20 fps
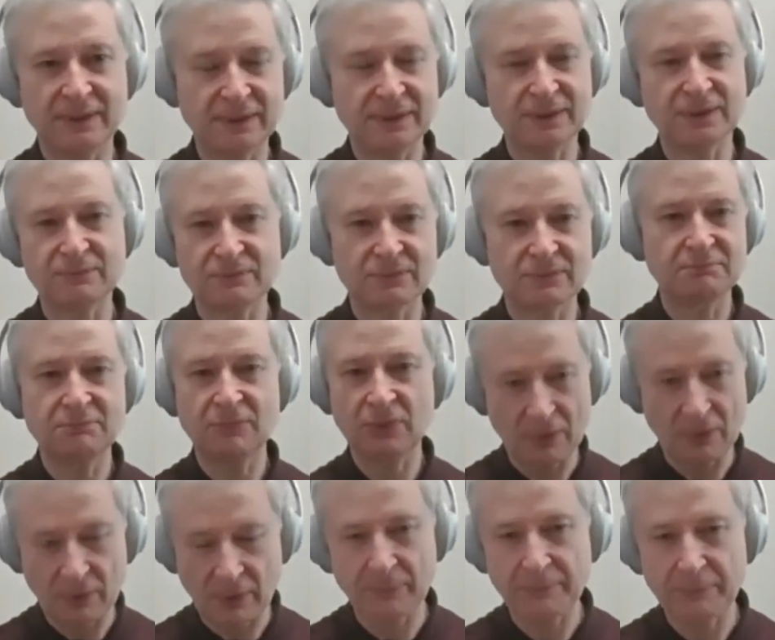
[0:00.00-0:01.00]
in a
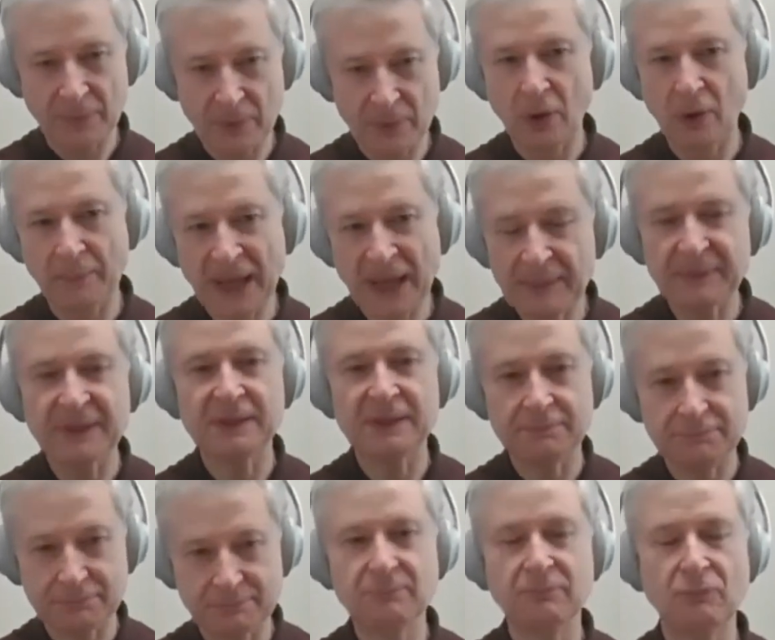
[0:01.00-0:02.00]
or, or, or maybe,